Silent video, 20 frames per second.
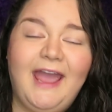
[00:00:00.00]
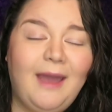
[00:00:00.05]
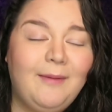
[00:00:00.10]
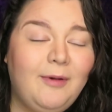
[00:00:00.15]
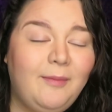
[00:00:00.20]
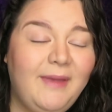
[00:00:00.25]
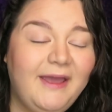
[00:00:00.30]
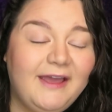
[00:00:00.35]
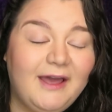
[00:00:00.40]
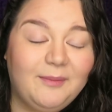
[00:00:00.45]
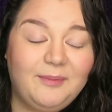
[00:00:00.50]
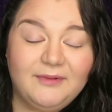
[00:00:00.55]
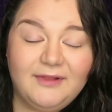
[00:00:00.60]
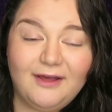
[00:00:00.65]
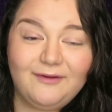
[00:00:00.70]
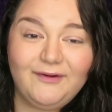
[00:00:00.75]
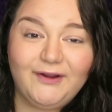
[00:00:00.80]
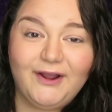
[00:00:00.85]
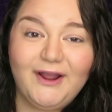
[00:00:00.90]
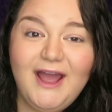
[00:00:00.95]
am a makeup
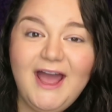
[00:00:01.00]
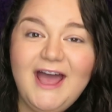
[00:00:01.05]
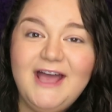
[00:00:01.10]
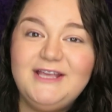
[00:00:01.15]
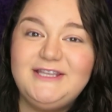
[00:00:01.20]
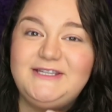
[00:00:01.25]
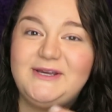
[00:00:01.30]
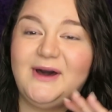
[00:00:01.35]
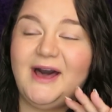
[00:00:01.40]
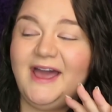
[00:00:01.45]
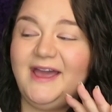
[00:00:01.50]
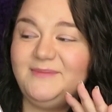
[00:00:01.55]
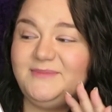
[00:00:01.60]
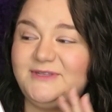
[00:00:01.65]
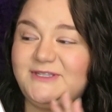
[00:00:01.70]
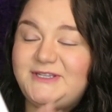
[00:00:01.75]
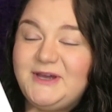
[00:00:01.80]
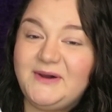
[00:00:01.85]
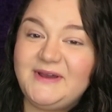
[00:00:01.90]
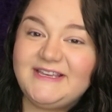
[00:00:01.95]
lover. So I am
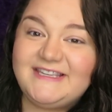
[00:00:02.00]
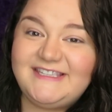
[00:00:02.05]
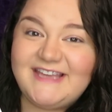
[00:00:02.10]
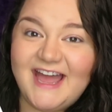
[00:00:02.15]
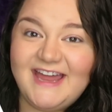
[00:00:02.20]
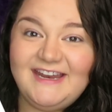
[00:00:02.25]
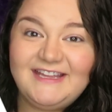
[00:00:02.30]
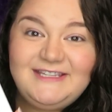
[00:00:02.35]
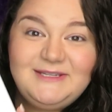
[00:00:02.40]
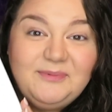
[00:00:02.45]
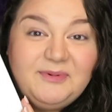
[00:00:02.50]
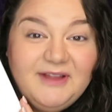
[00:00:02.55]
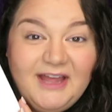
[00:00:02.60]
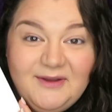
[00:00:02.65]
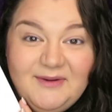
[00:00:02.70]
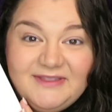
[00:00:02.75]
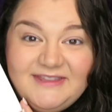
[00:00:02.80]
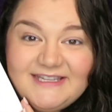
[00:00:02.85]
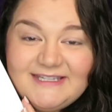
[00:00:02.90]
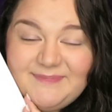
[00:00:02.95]
so excited to
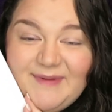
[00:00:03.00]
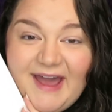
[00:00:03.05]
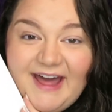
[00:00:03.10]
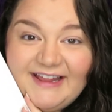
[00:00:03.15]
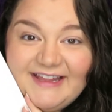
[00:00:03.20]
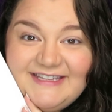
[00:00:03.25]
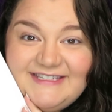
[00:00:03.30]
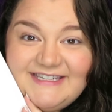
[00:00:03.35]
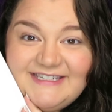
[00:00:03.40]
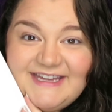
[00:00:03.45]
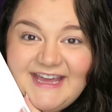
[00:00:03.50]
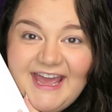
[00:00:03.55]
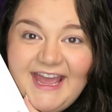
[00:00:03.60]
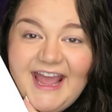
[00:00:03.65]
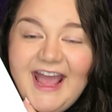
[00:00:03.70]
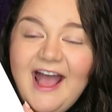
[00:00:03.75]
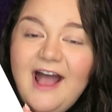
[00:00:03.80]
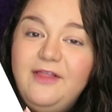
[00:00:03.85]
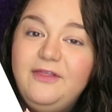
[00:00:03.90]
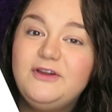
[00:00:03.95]
play with this palette
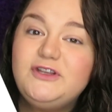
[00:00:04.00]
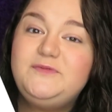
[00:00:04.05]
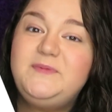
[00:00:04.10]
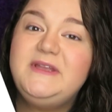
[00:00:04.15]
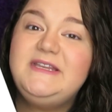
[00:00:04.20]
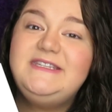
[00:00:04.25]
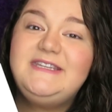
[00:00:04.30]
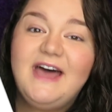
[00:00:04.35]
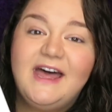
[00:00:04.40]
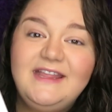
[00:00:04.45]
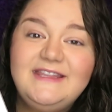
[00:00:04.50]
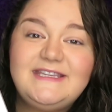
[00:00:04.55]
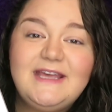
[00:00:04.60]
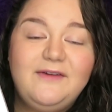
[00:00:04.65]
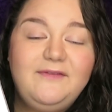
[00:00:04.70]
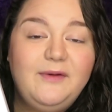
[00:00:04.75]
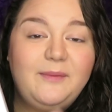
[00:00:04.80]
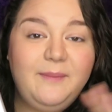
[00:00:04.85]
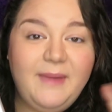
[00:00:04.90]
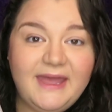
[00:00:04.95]
today. There's been tons
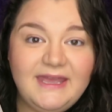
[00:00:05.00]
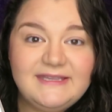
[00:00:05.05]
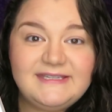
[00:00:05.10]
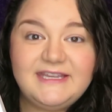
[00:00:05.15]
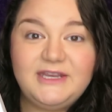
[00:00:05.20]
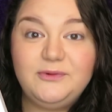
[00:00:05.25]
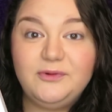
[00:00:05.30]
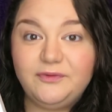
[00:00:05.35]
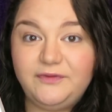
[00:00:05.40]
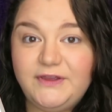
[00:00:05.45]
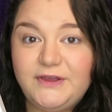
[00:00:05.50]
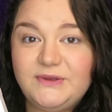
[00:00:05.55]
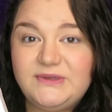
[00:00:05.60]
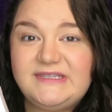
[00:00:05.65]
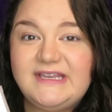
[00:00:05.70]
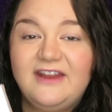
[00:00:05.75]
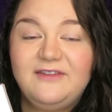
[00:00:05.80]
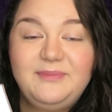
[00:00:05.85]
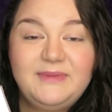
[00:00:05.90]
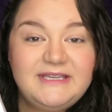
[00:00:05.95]
of amazing reviews
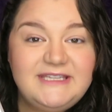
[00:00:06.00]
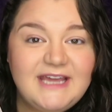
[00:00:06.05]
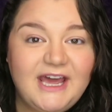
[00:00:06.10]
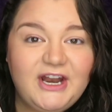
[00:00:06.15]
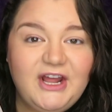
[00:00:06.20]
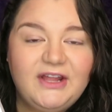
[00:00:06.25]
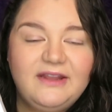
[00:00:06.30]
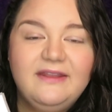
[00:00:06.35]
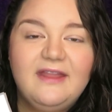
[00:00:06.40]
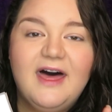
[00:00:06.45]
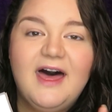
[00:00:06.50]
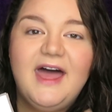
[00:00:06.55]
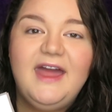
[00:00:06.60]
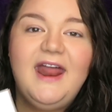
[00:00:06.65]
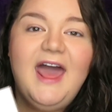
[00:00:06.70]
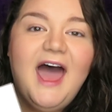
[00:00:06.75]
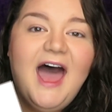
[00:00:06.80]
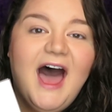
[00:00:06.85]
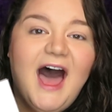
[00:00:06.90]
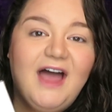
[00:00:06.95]
that have been done online.